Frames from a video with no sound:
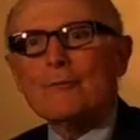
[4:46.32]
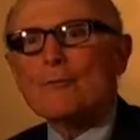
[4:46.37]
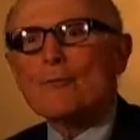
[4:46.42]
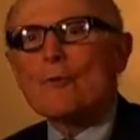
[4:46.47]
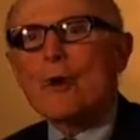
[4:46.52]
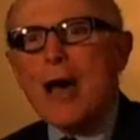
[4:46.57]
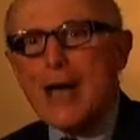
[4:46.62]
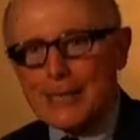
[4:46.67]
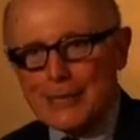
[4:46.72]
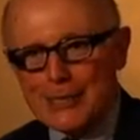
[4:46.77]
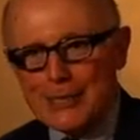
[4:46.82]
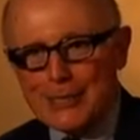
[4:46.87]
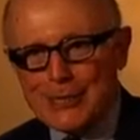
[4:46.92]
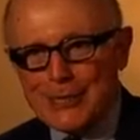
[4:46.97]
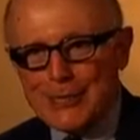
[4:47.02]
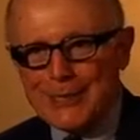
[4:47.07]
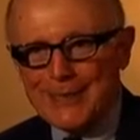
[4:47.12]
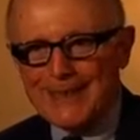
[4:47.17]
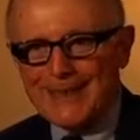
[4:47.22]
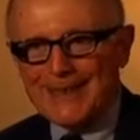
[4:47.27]

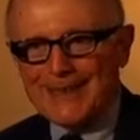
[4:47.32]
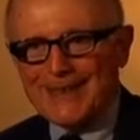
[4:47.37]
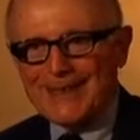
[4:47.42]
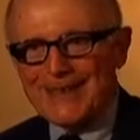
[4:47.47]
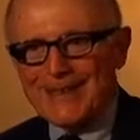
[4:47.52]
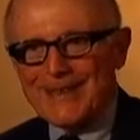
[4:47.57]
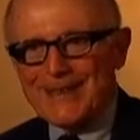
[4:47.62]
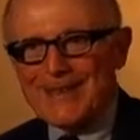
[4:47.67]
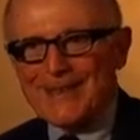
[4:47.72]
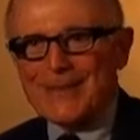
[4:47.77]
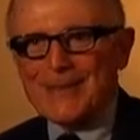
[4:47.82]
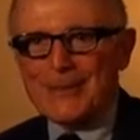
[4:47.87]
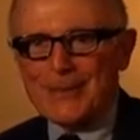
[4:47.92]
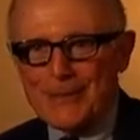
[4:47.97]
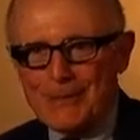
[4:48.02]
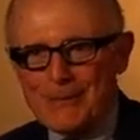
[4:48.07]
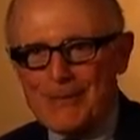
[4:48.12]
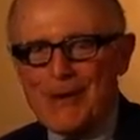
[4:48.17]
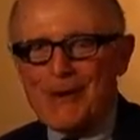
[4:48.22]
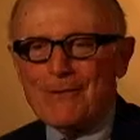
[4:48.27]
rushed to
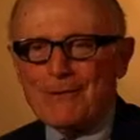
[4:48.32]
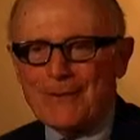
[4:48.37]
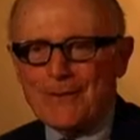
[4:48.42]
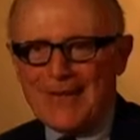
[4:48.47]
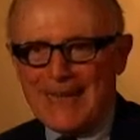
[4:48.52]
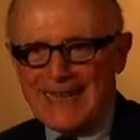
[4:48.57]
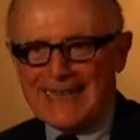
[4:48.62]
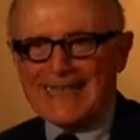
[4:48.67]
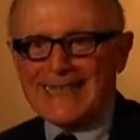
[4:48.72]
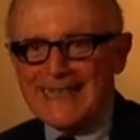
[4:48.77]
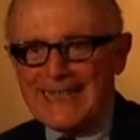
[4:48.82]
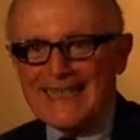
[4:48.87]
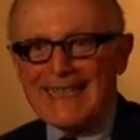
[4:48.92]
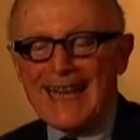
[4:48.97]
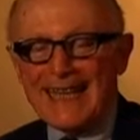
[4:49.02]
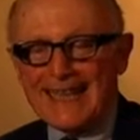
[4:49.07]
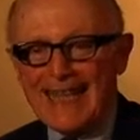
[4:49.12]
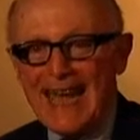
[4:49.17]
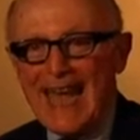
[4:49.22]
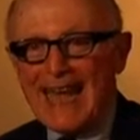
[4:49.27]
go over and see
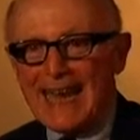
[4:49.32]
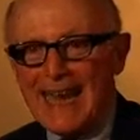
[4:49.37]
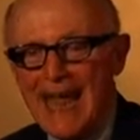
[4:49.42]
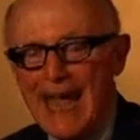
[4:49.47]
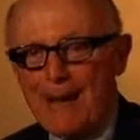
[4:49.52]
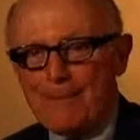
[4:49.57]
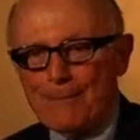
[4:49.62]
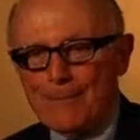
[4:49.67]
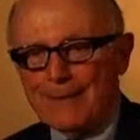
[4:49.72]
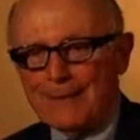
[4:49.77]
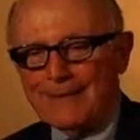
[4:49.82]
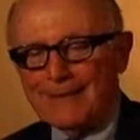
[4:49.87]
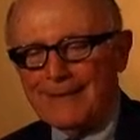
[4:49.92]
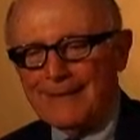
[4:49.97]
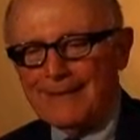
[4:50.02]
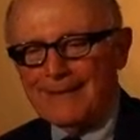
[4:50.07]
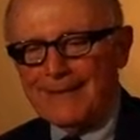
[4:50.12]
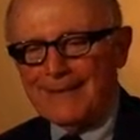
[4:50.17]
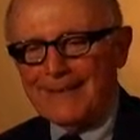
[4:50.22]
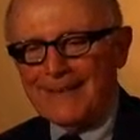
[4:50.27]
that happened,
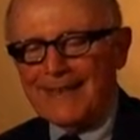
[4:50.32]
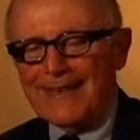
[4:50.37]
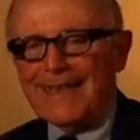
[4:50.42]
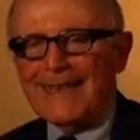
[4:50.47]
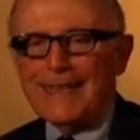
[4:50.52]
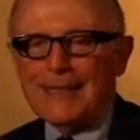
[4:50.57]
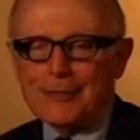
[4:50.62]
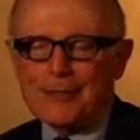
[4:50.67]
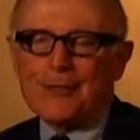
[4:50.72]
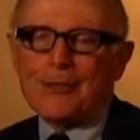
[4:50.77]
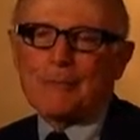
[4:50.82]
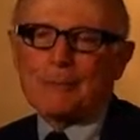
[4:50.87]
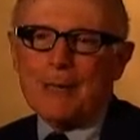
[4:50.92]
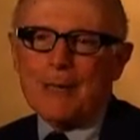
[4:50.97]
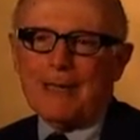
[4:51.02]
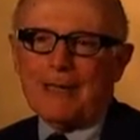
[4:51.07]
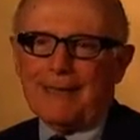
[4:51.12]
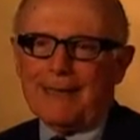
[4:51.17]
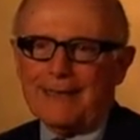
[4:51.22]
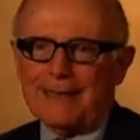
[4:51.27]
and he shook
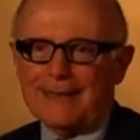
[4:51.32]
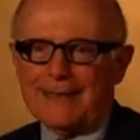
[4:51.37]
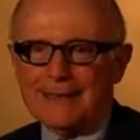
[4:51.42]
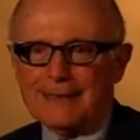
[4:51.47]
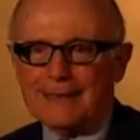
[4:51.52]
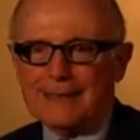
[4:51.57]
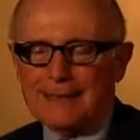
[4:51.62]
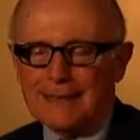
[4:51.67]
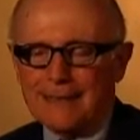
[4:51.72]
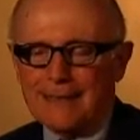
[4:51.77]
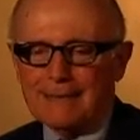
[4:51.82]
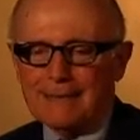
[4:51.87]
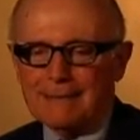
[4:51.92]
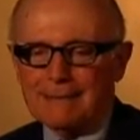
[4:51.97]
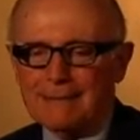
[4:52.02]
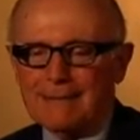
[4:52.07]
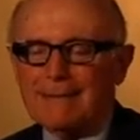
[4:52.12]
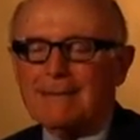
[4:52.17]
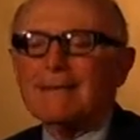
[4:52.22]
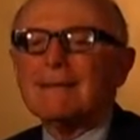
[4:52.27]
my hand and said,
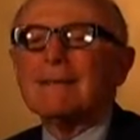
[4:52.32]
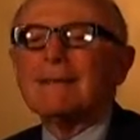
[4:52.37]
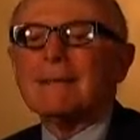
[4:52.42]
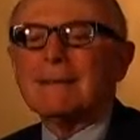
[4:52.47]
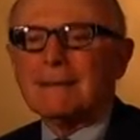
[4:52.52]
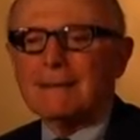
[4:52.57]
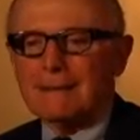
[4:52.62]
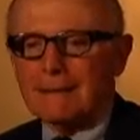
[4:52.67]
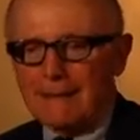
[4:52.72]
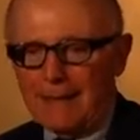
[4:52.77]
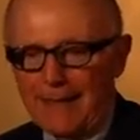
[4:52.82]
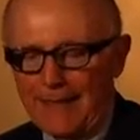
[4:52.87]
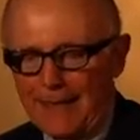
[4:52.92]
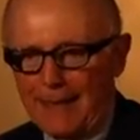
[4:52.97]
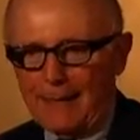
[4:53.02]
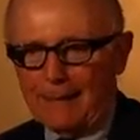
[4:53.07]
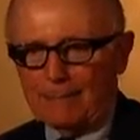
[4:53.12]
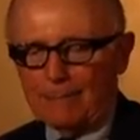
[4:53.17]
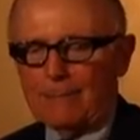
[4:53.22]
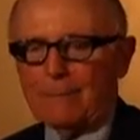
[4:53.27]
I
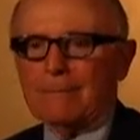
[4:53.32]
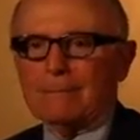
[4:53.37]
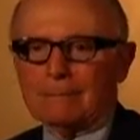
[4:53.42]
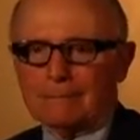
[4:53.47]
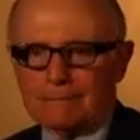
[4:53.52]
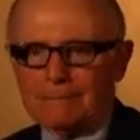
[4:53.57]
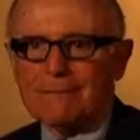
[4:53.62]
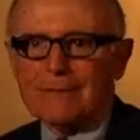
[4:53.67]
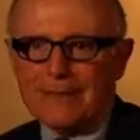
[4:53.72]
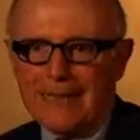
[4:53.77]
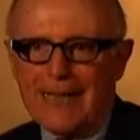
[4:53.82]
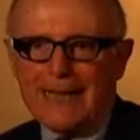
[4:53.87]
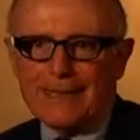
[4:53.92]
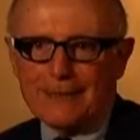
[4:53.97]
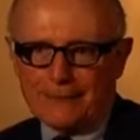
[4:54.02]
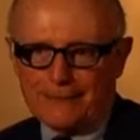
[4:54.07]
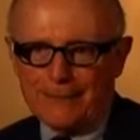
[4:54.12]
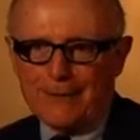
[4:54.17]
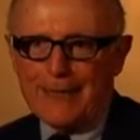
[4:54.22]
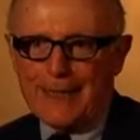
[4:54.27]
am
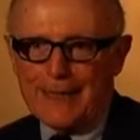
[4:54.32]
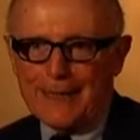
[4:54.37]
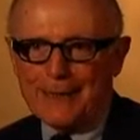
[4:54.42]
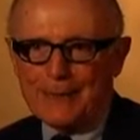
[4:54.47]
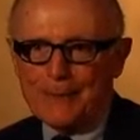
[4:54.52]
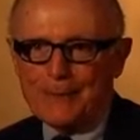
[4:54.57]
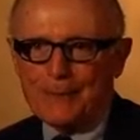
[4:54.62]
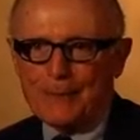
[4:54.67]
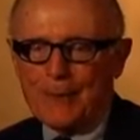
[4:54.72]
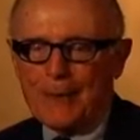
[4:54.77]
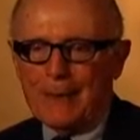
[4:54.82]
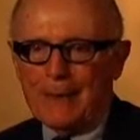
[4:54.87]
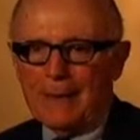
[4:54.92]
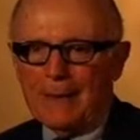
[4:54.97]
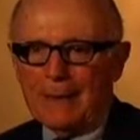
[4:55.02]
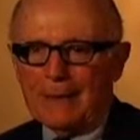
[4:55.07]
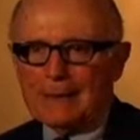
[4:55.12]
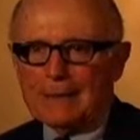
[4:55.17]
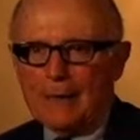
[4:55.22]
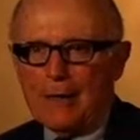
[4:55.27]
satisfied.
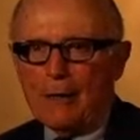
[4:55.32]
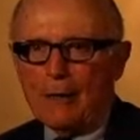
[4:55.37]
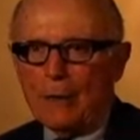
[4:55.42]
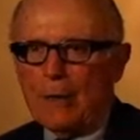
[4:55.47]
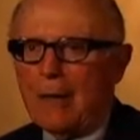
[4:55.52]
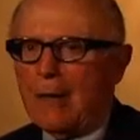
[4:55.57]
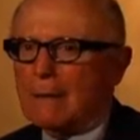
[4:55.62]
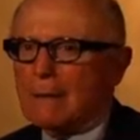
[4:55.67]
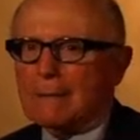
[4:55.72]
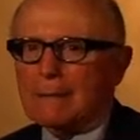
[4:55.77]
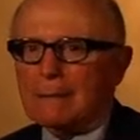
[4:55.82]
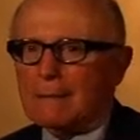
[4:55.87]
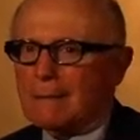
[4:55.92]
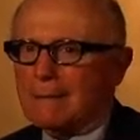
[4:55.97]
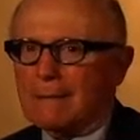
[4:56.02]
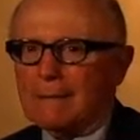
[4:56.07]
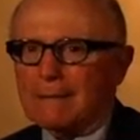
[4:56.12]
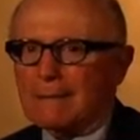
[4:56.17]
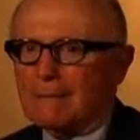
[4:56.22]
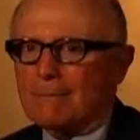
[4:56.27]
So
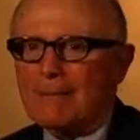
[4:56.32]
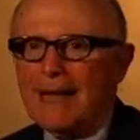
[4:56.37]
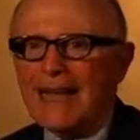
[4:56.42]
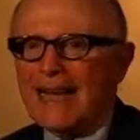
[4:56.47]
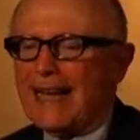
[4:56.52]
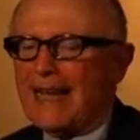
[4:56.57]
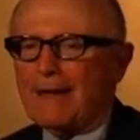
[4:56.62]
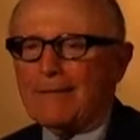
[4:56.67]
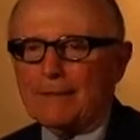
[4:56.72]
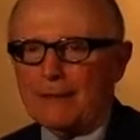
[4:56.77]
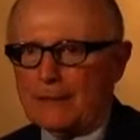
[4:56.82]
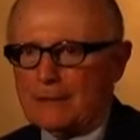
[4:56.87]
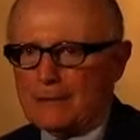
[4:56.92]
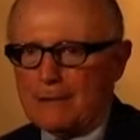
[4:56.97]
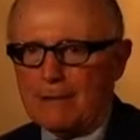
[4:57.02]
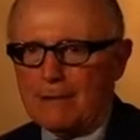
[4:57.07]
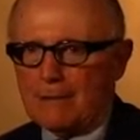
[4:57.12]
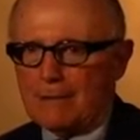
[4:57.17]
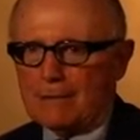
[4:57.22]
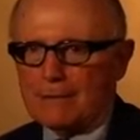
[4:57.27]
many of these
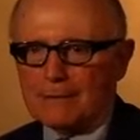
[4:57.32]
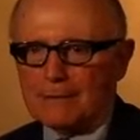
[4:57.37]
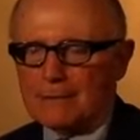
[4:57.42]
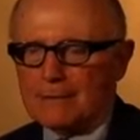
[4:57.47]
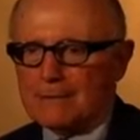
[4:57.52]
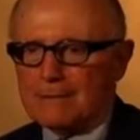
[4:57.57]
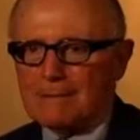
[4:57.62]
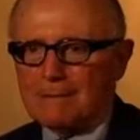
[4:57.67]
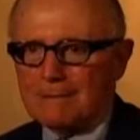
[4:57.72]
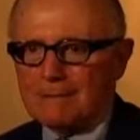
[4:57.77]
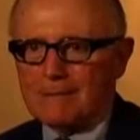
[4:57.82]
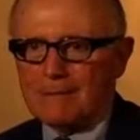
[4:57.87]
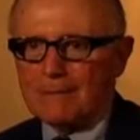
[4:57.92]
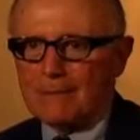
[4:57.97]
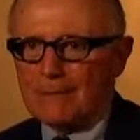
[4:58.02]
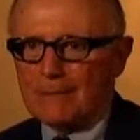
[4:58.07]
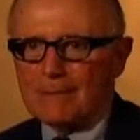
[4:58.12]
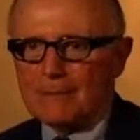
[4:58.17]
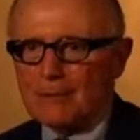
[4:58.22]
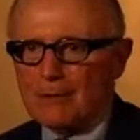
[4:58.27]
hurdles
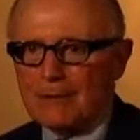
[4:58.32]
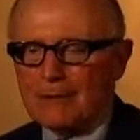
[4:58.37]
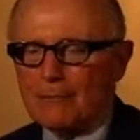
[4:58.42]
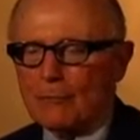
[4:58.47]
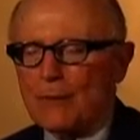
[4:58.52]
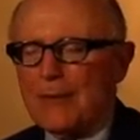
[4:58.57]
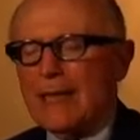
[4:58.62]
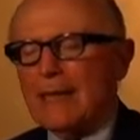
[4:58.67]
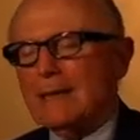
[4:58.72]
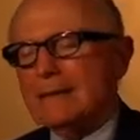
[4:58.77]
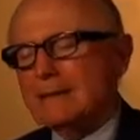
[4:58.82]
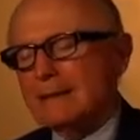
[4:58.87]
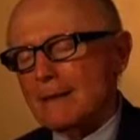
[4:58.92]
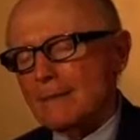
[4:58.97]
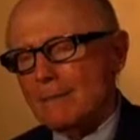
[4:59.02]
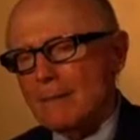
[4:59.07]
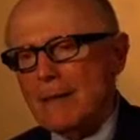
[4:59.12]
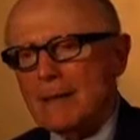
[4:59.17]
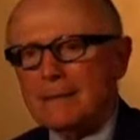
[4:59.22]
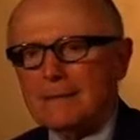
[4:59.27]
took weeks
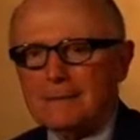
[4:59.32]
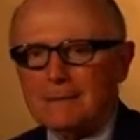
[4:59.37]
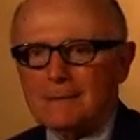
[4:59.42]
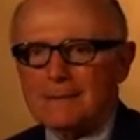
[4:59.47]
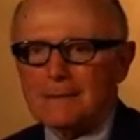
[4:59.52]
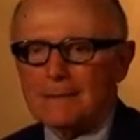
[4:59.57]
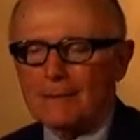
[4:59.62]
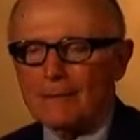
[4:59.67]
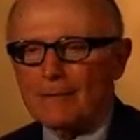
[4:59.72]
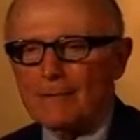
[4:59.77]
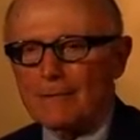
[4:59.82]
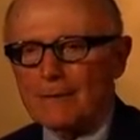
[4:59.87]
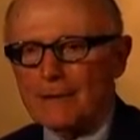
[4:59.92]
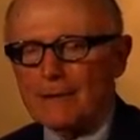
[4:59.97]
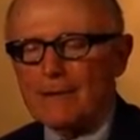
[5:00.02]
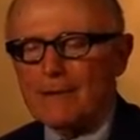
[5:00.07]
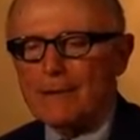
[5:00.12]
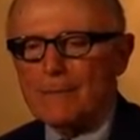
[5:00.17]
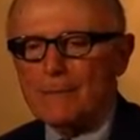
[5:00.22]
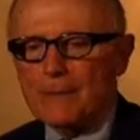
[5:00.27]
and months to
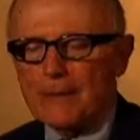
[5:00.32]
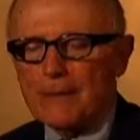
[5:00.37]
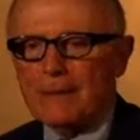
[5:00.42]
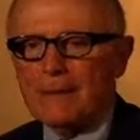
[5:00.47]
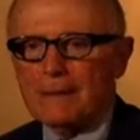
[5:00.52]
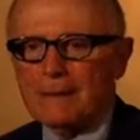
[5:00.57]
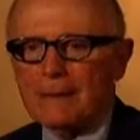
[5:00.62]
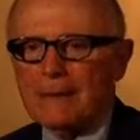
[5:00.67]
overcome, but